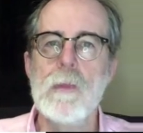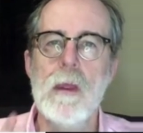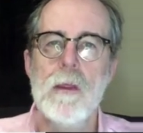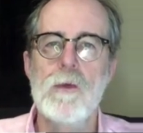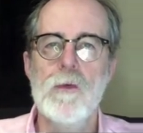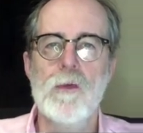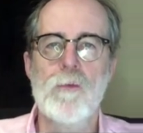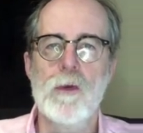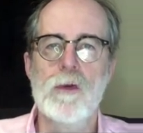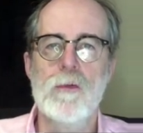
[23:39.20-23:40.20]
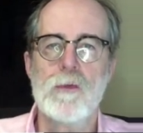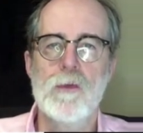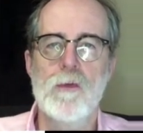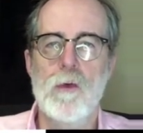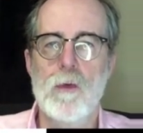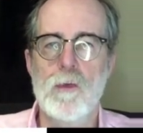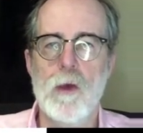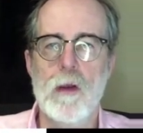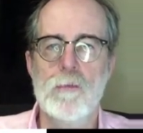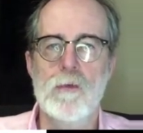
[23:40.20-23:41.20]
There's a vertical versus a
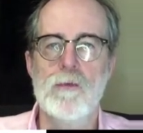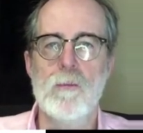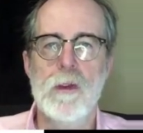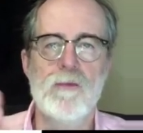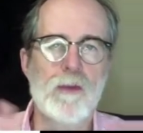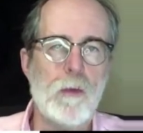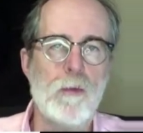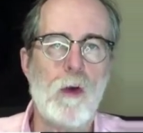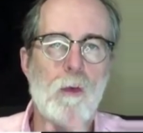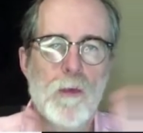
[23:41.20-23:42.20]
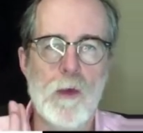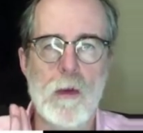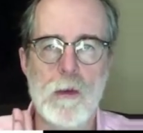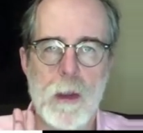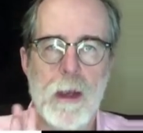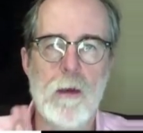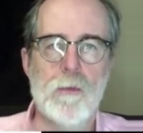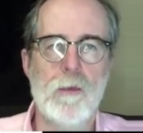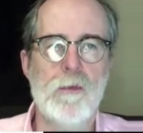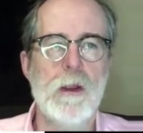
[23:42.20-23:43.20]
horizontal version. We'd shown the horizontal layout in
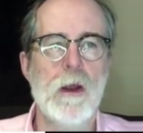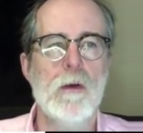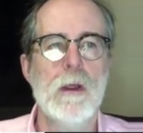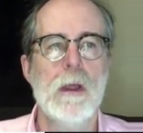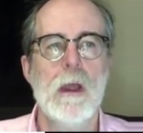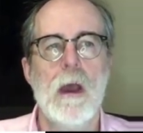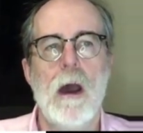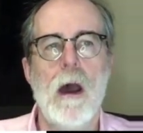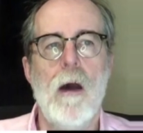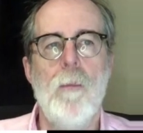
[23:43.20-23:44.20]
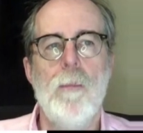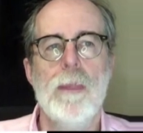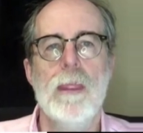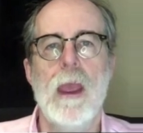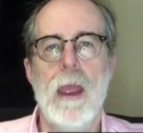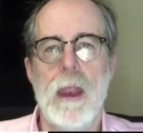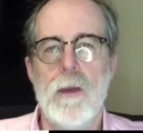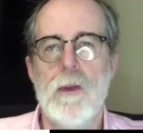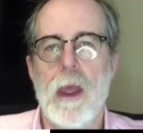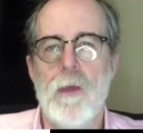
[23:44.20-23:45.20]
the video.
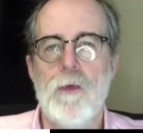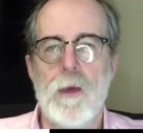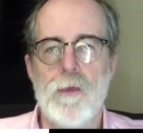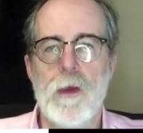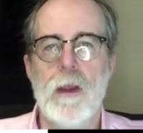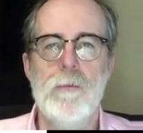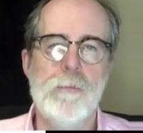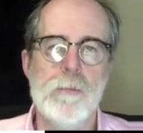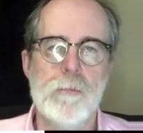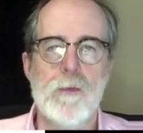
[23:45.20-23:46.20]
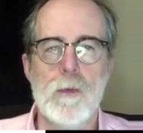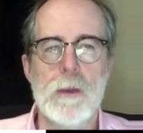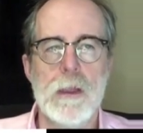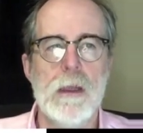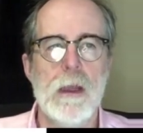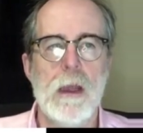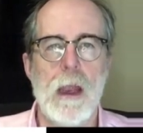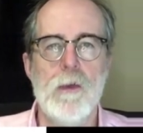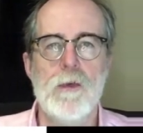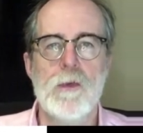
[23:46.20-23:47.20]
And as I said verbally,
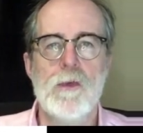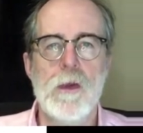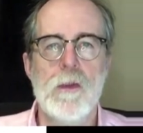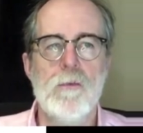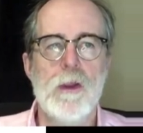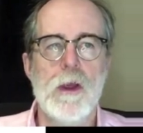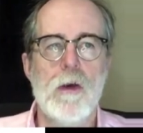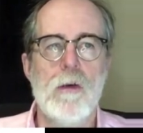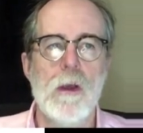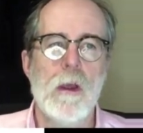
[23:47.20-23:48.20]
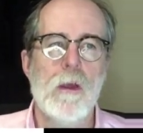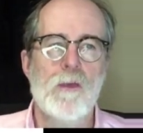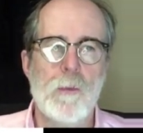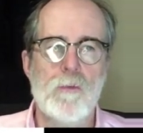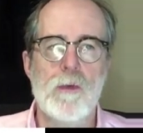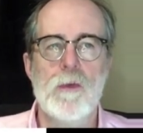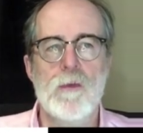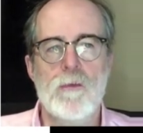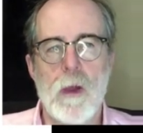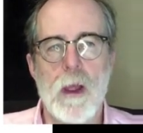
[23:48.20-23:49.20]
and you could see in the video, subtrees are
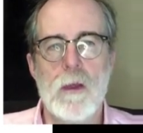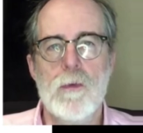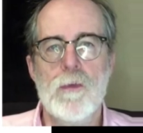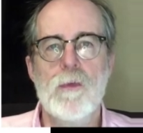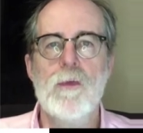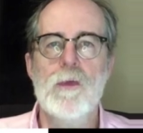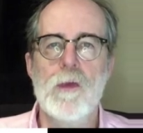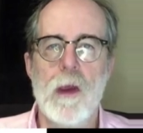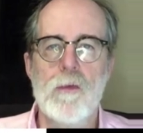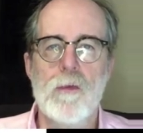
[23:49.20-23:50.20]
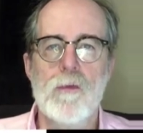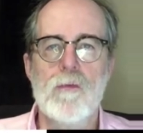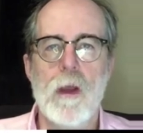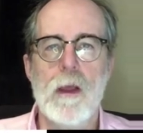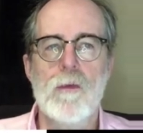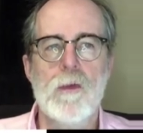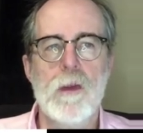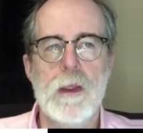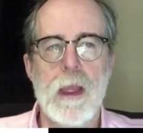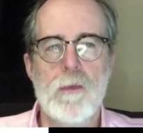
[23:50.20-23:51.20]
triangles. The size of those triangles
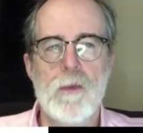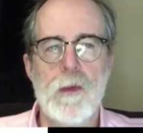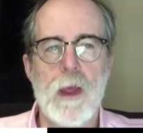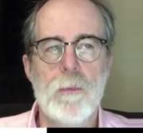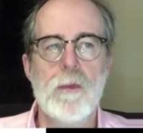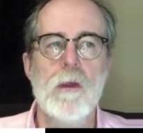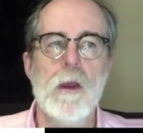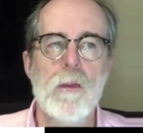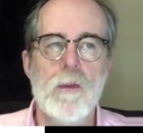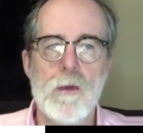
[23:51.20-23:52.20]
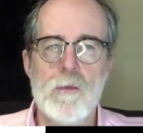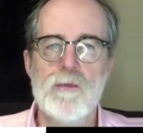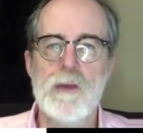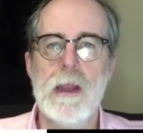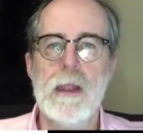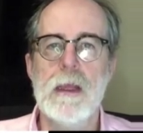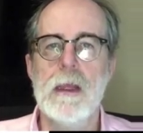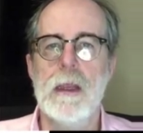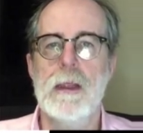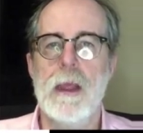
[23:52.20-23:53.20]
indicates the depth. The shading
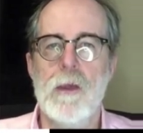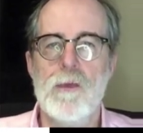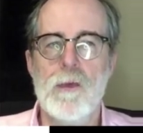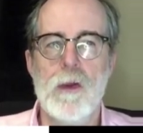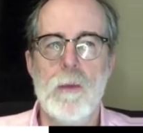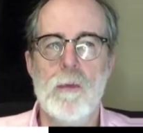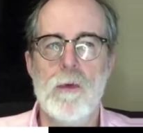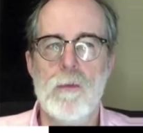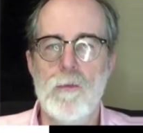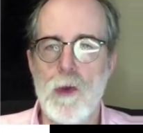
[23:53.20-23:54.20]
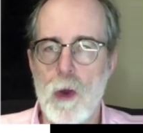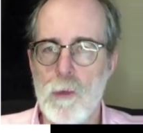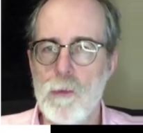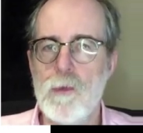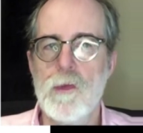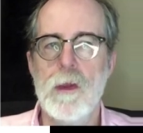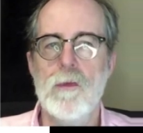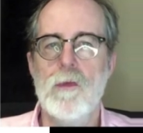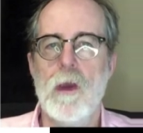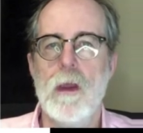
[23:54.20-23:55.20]
indicates the number of nodes
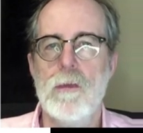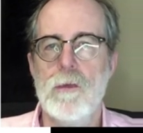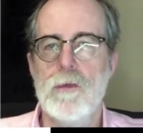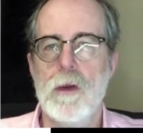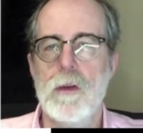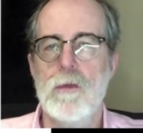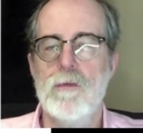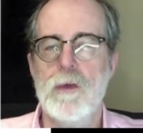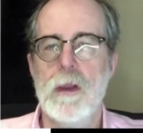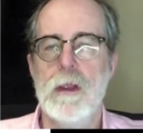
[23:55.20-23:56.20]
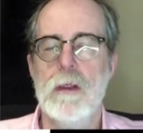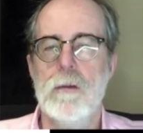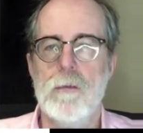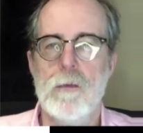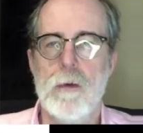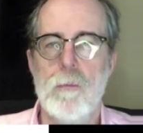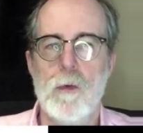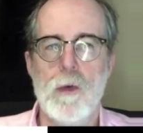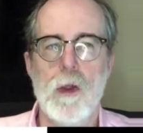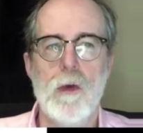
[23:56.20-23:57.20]
inside. The darker the shading, the more
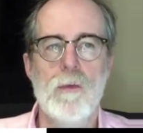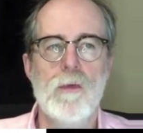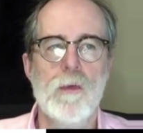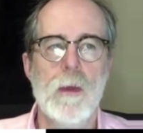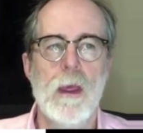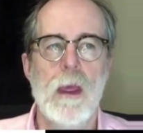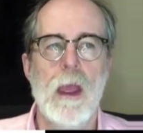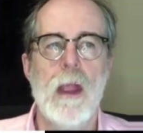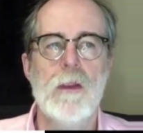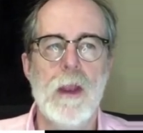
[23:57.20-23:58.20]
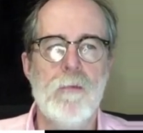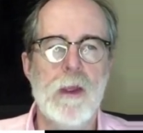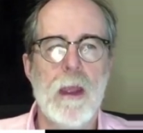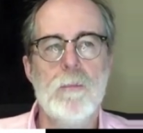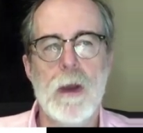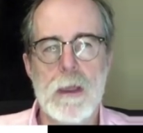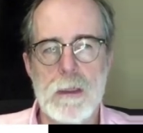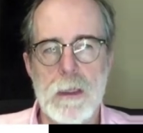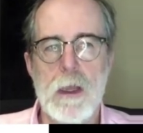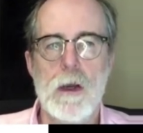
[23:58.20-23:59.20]
nodes. And you navigate by
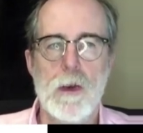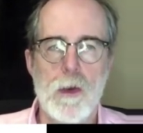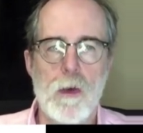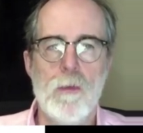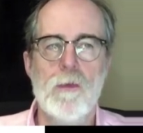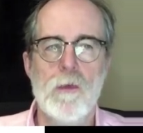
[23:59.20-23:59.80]
clicking on nodes.